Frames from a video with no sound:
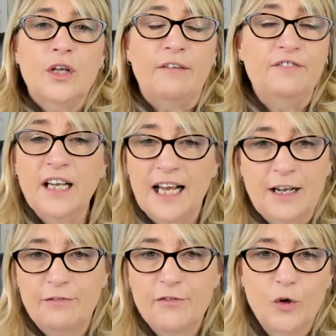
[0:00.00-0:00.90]
I feel like
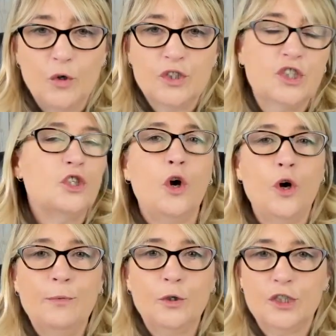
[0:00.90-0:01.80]
I've thrown
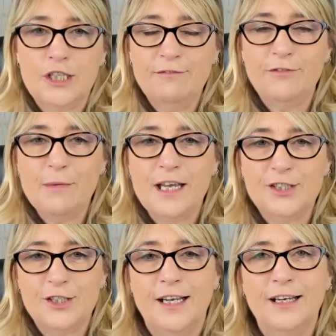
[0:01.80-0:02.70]
so much
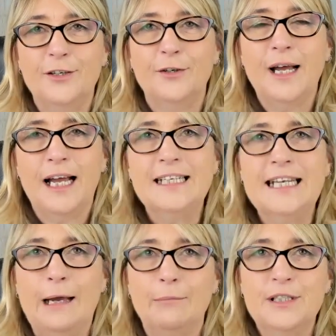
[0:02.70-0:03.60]
information at you and
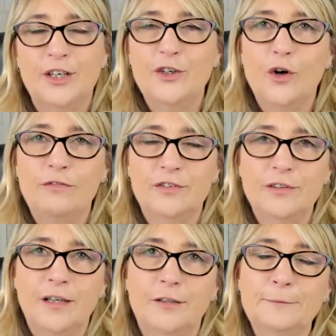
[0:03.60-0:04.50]
gabbed an awful
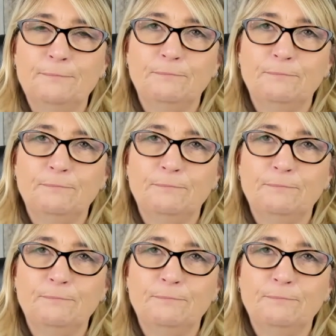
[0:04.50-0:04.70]
lot.